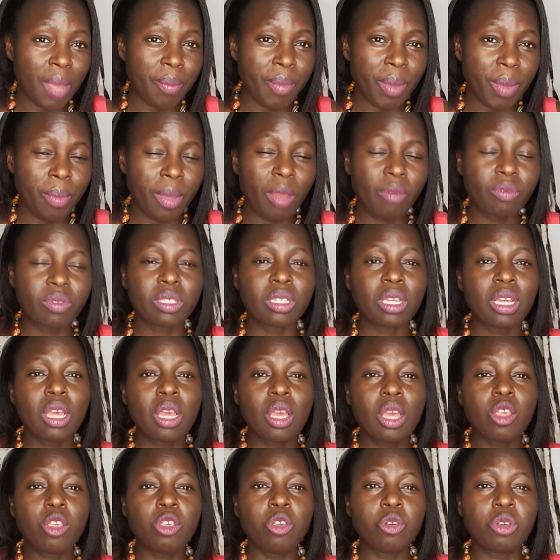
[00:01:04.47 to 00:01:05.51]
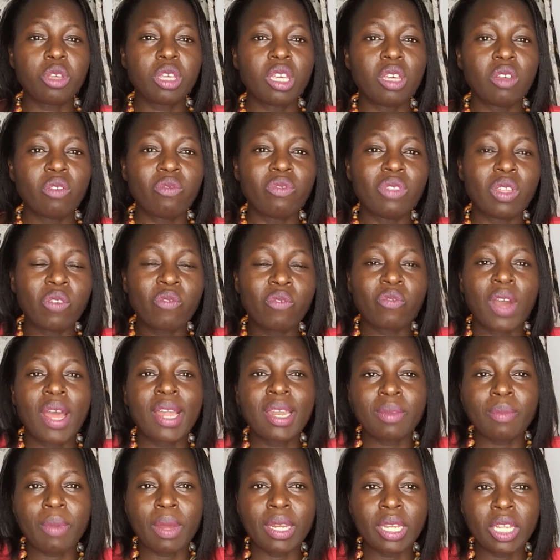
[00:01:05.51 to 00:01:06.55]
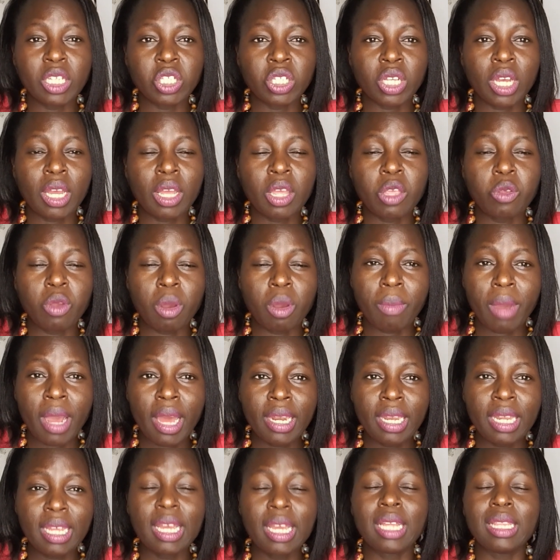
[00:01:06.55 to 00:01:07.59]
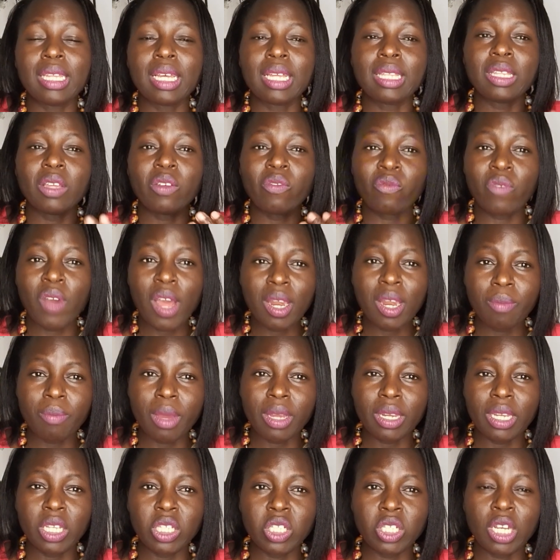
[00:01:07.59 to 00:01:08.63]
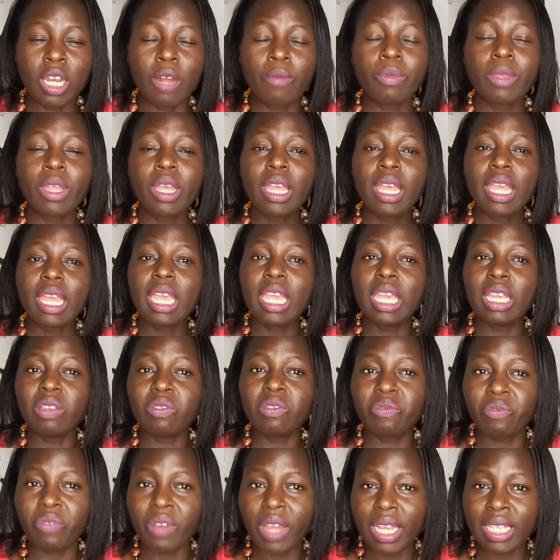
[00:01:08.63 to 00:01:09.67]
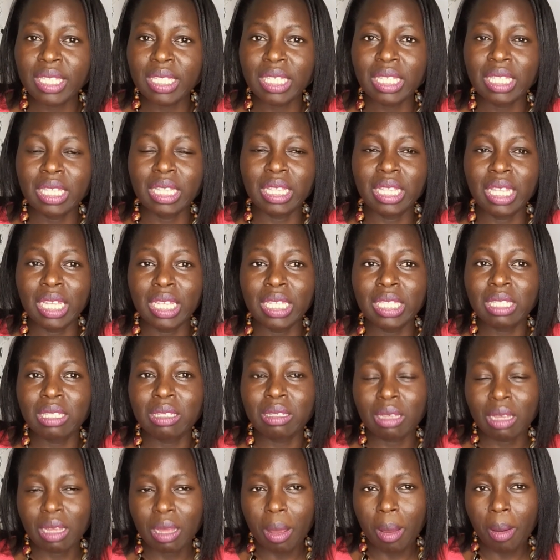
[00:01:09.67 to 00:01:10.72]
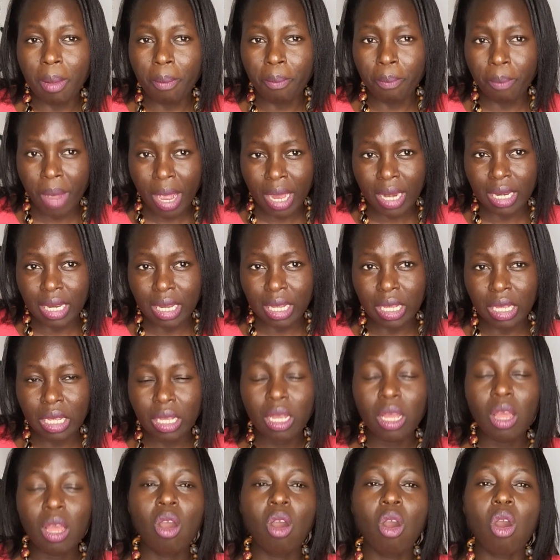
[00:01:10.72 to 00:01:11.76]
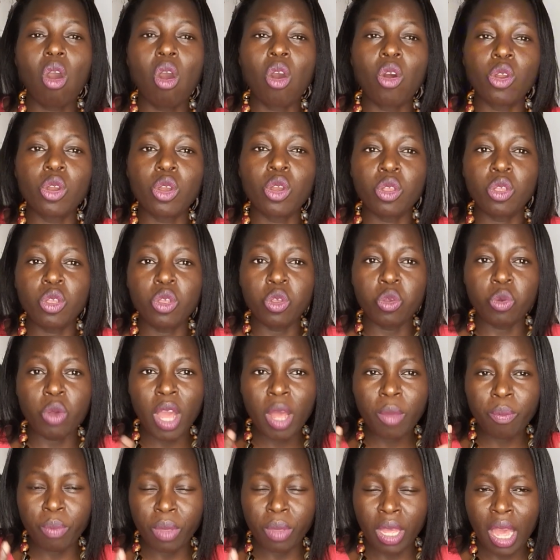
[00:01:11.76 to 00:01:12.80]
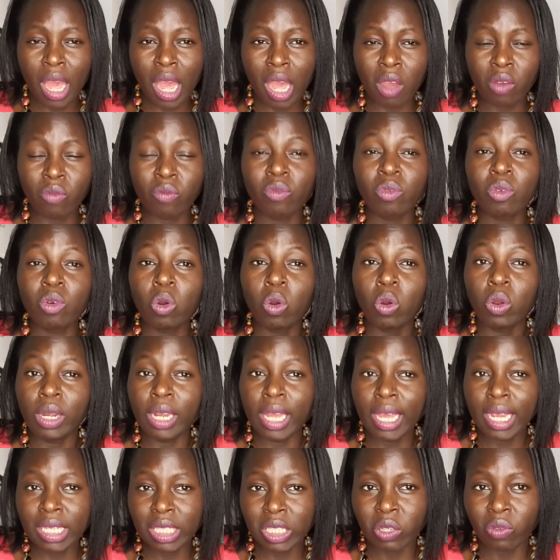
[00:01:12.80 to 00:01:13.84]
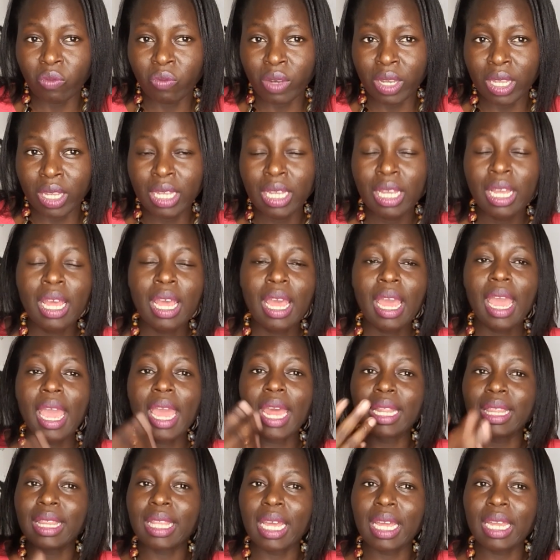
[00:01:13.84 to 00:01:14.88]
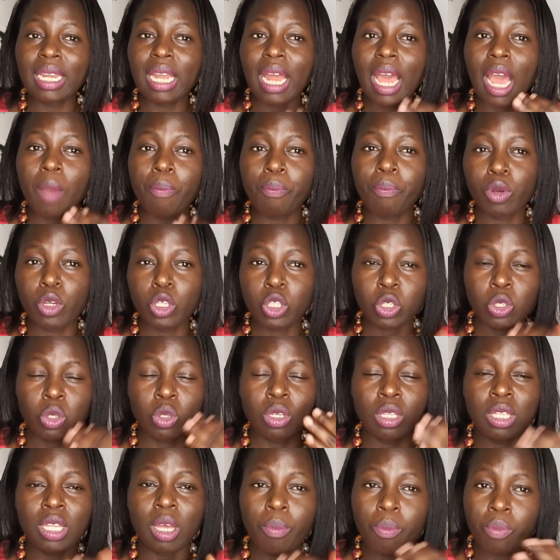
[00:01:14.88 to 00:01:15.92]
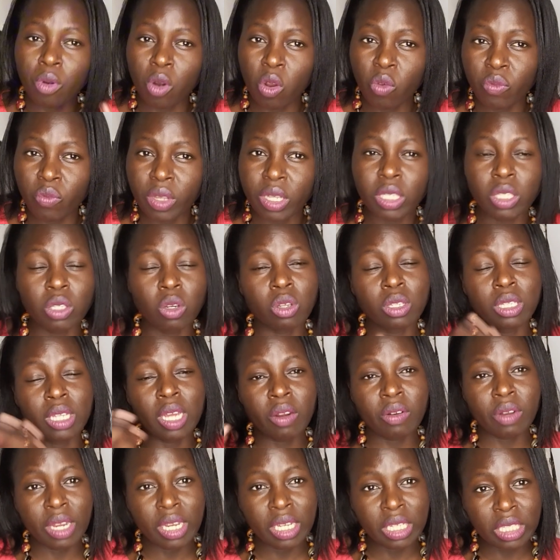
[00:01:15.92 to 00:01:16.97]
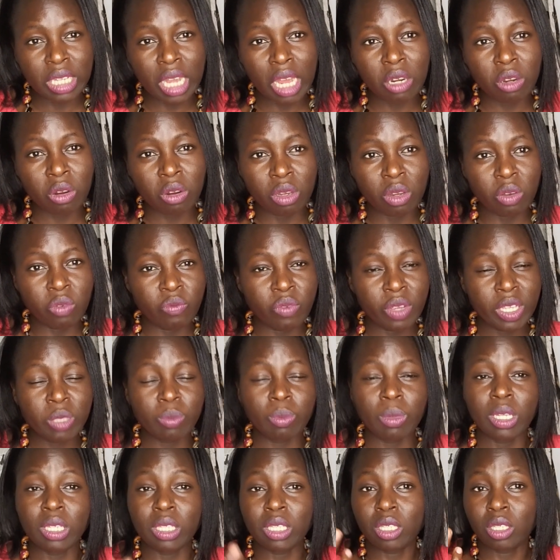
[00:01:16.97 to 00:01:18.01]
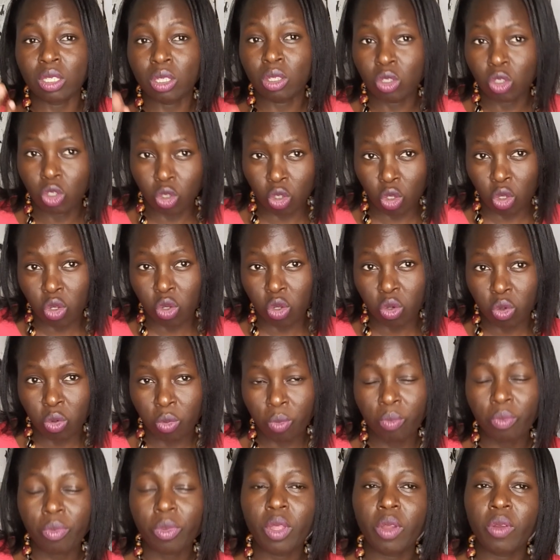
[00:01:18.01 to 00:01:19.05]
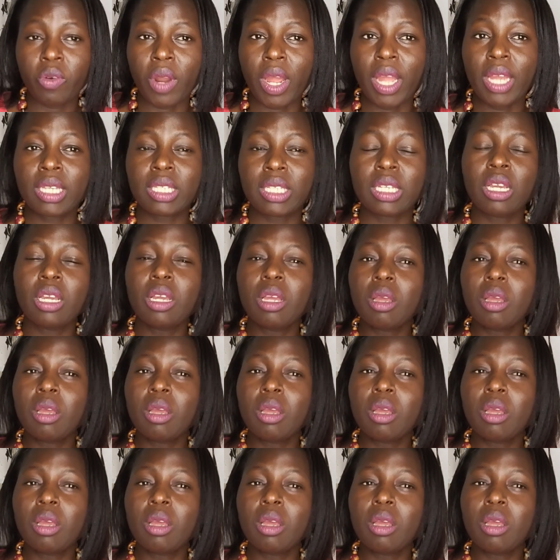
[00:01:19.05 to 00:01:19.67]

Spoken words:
MMFs, you give the fund manager your money, and then the fund manager invests this money on your behalf collectively, and then apportion the profits or the return on investments to you, right?